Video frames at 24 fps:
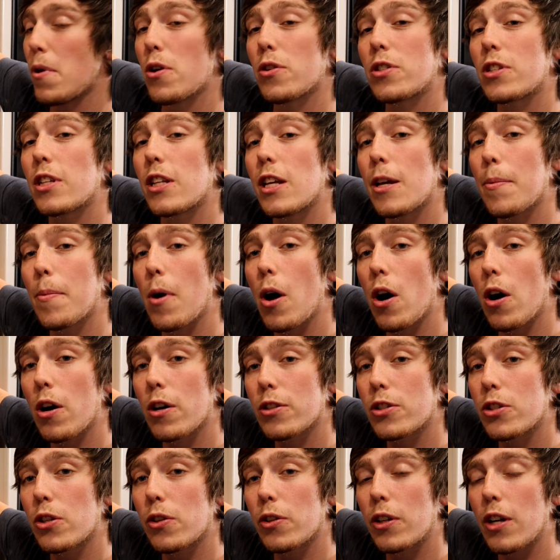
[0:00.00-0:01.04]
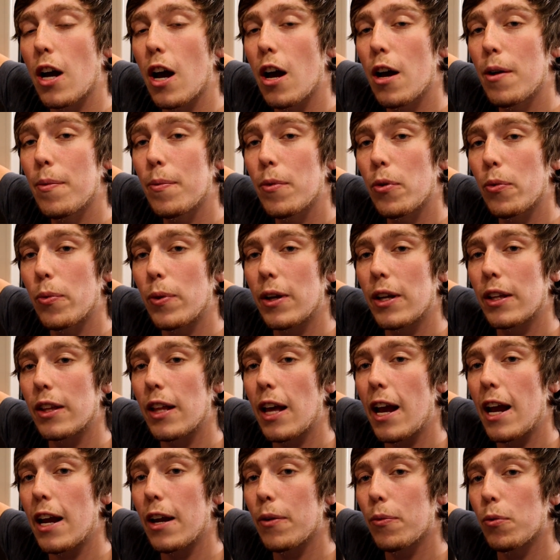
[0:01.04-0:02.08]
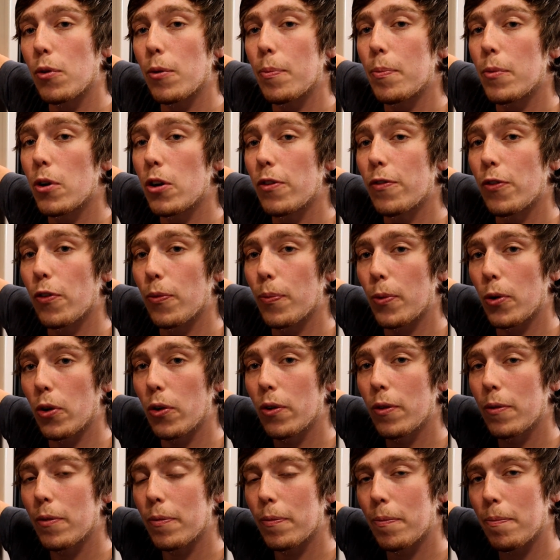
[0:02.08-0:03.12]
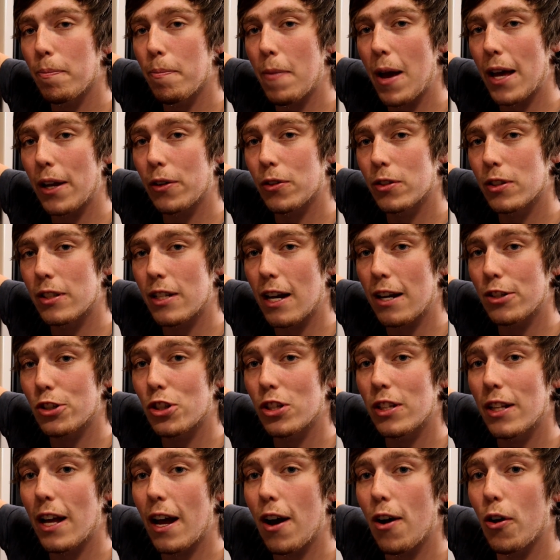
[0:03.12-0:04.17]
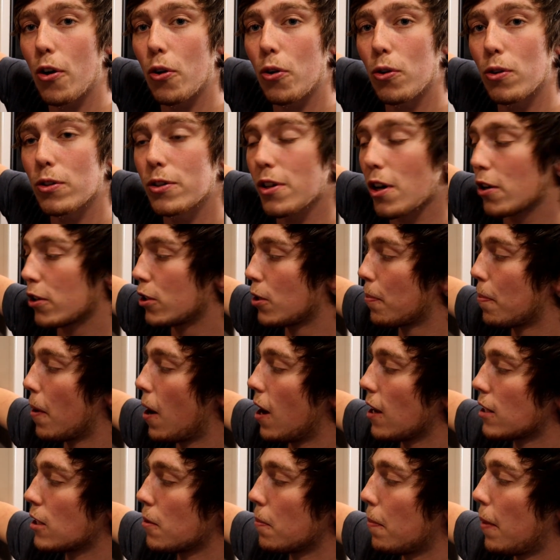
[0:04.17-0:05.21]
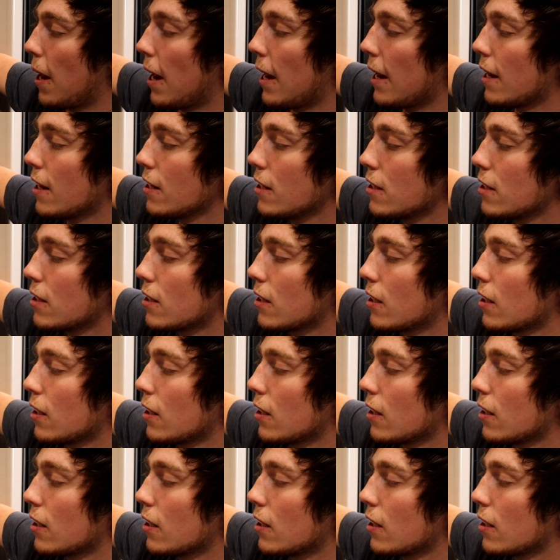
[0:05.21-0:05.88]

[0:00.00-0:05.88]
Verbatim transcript: Most of them also come with a removable metal section that holds all your pots and pans.